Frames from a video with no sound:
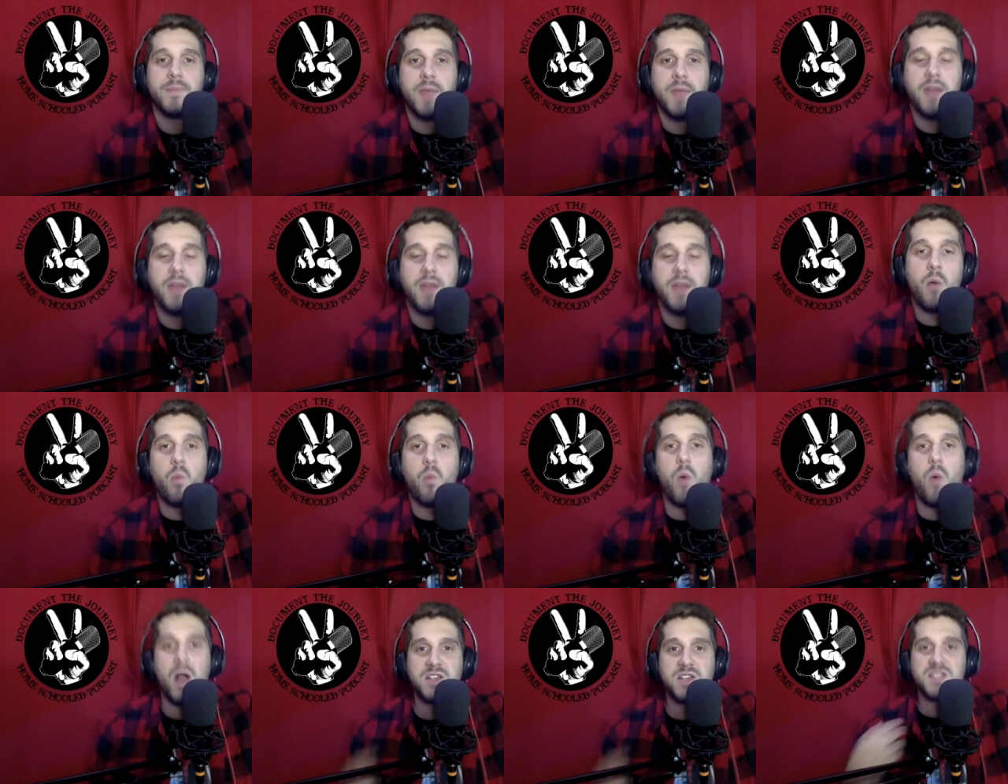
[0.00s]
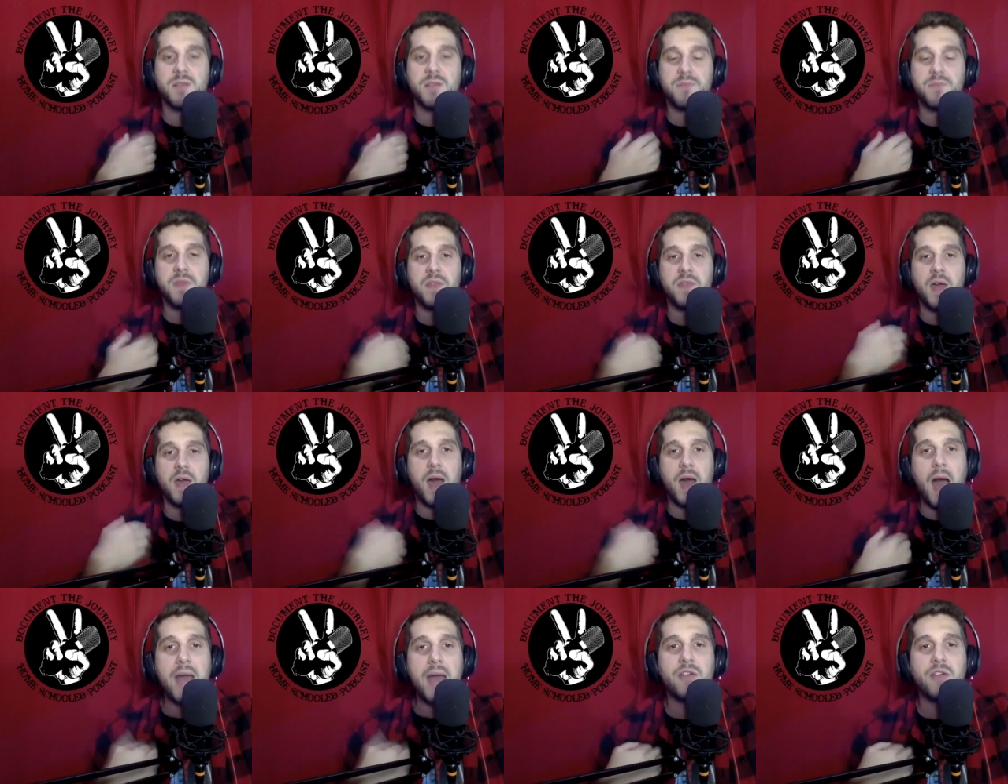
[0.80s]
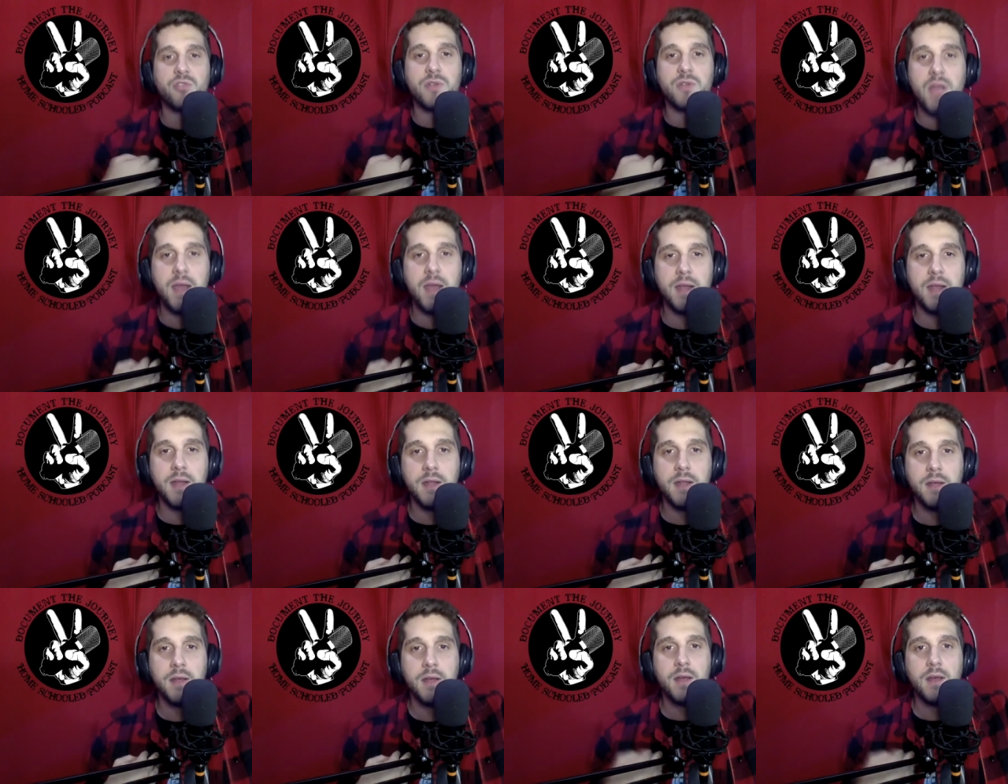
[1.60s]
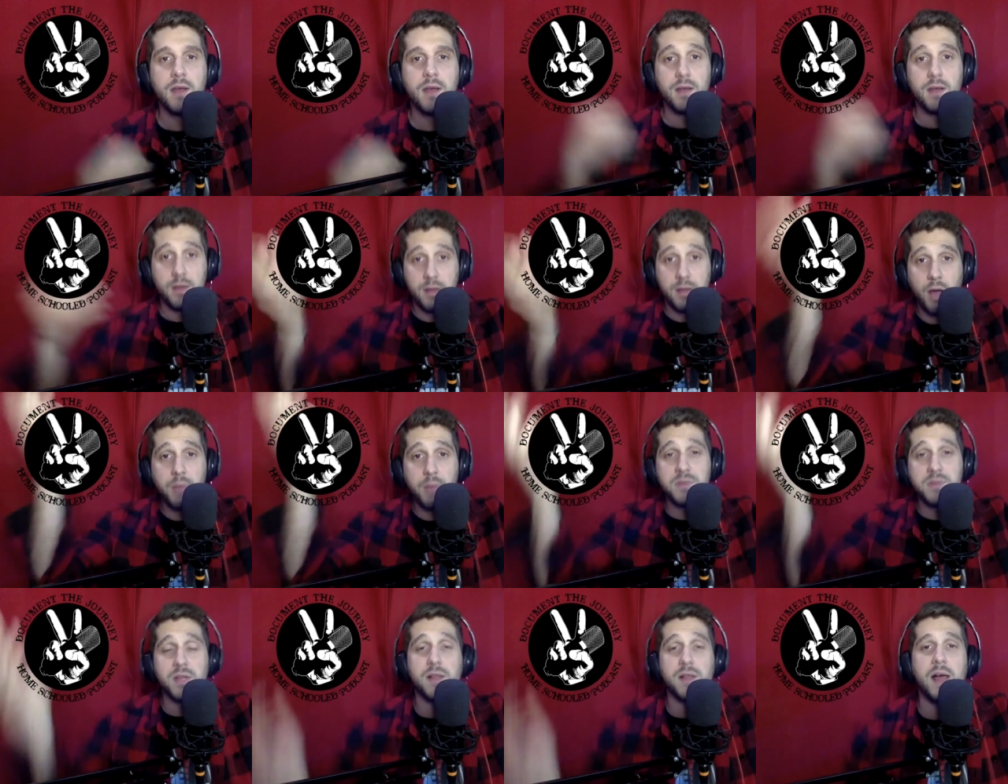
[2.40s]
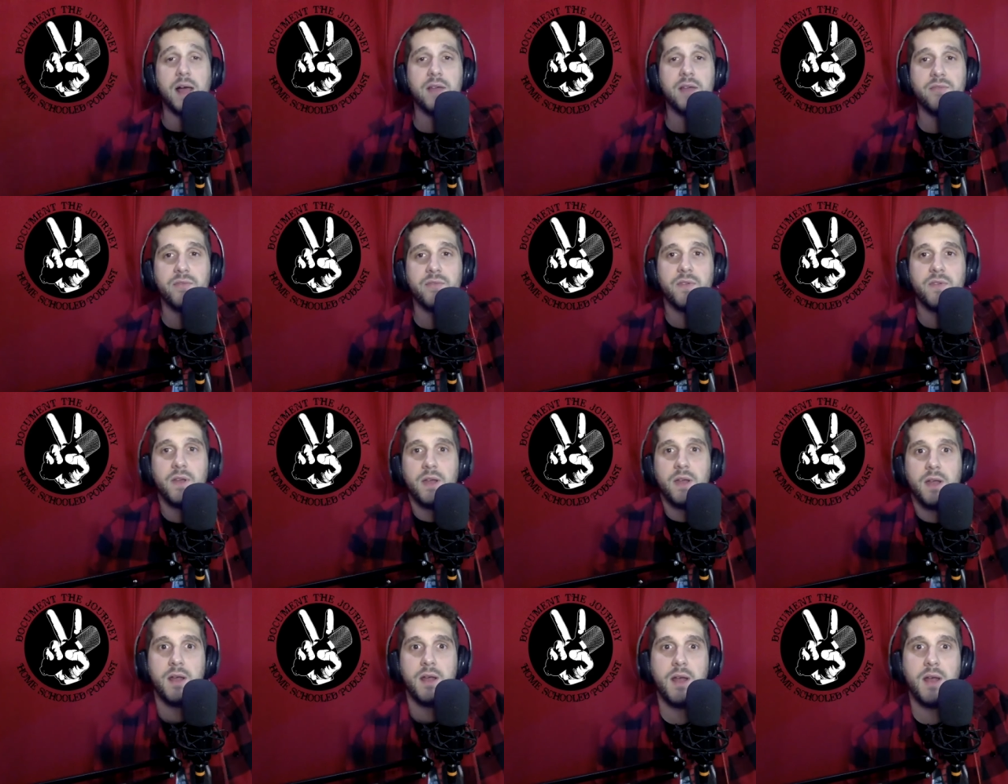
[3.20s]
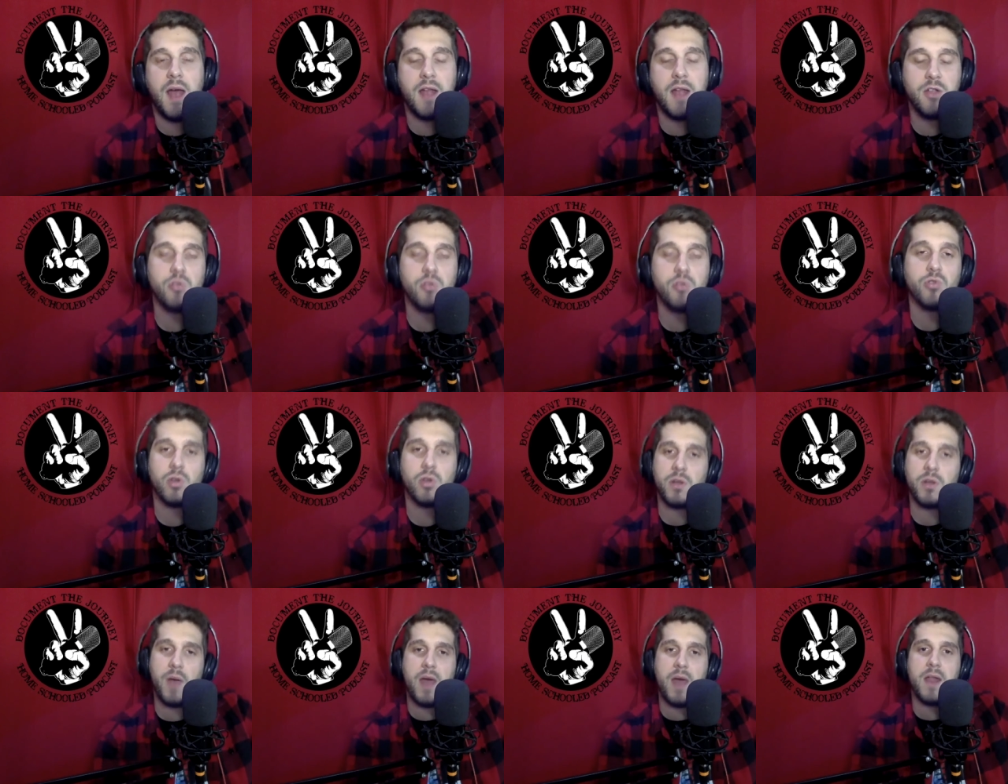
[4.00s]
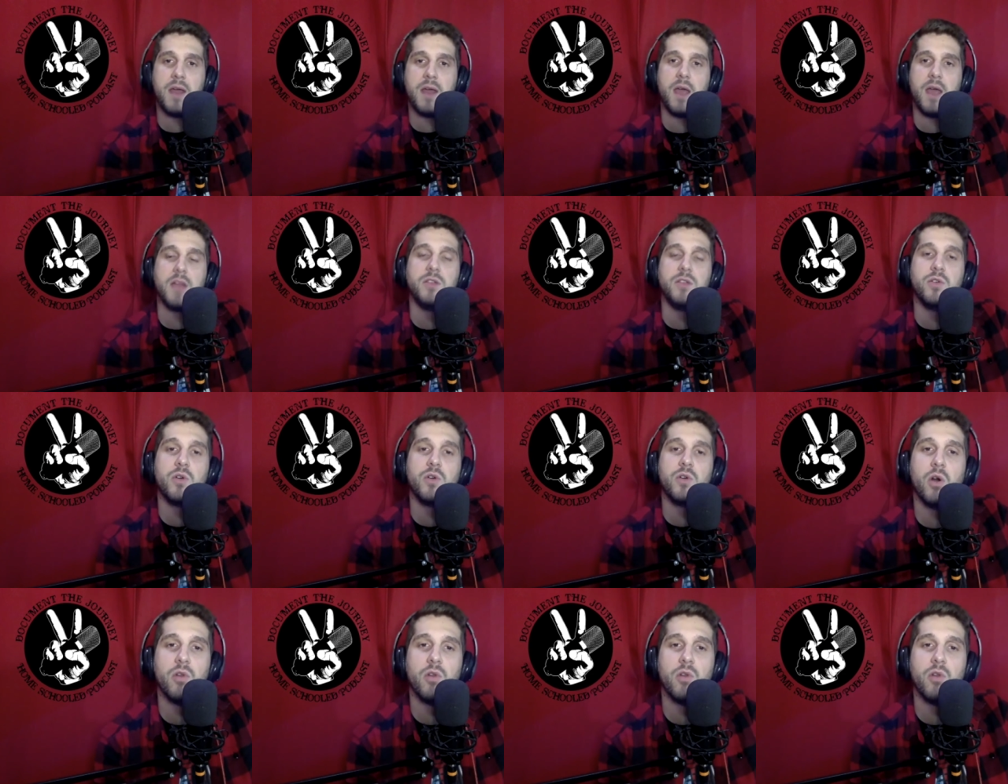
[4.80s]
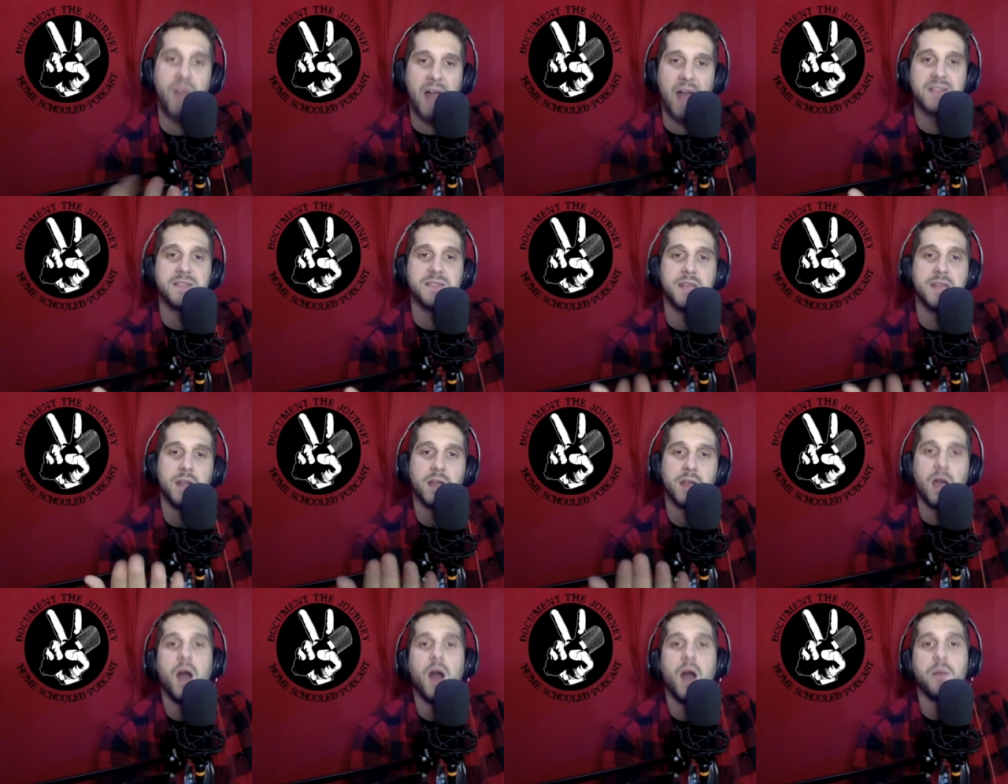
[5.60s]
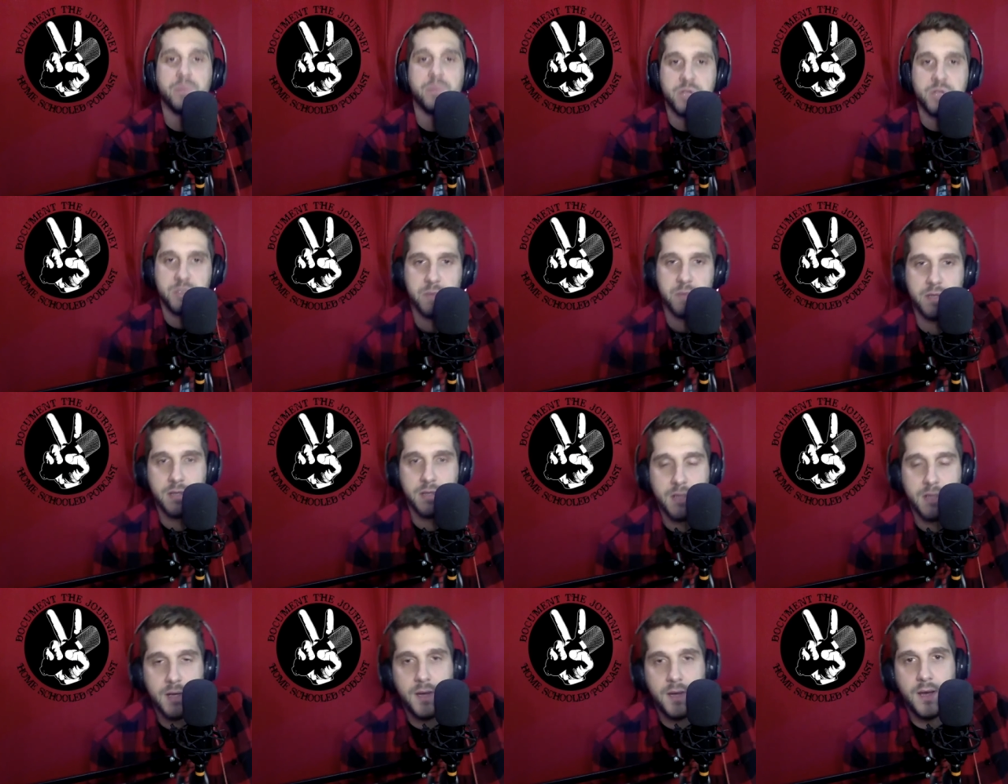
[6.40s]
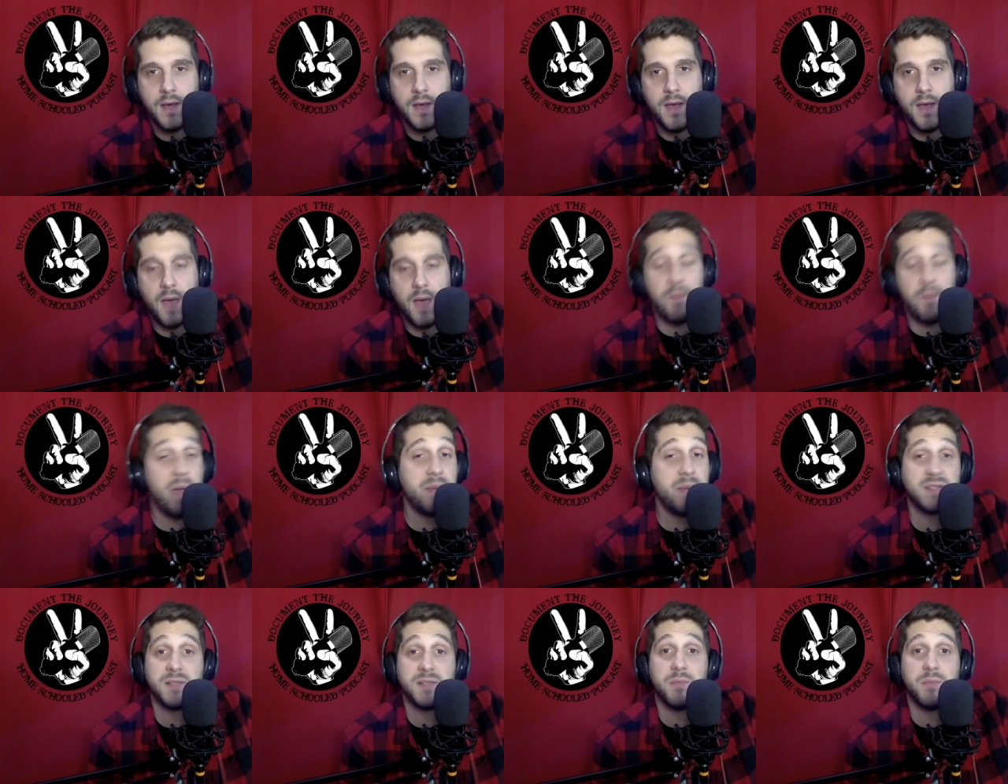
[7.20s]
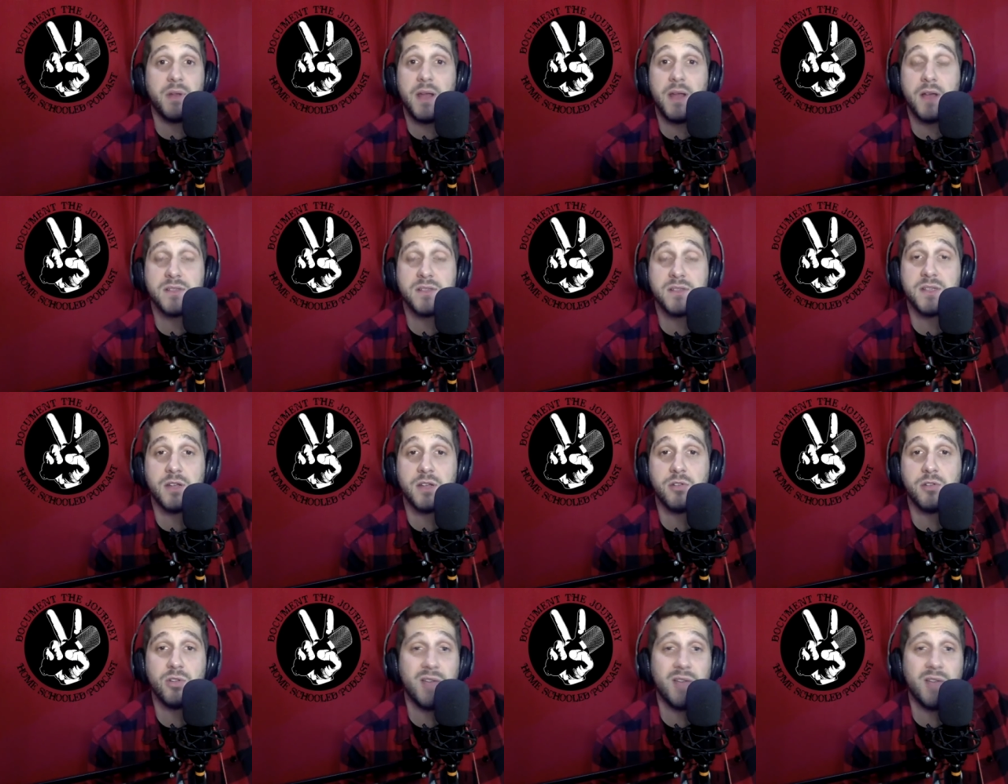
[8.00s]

And I watched something that I created come to life. And you look at it and you go, that's an accomplishment. And maybe somebody else is going to